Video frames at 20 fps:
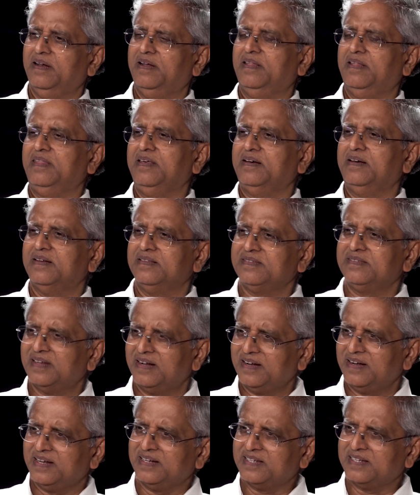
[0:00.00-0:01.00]
the
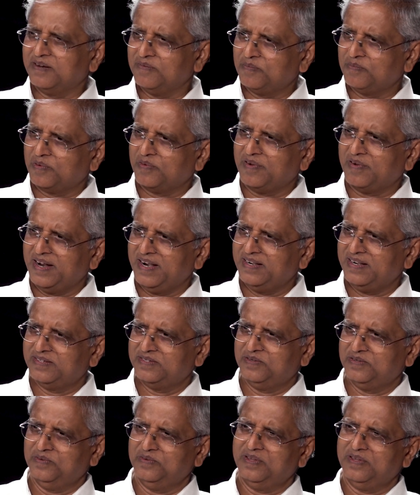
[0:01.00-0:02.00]
consultation
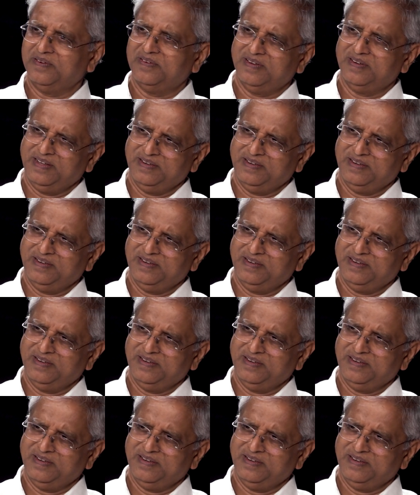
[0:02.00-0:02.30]
provides you that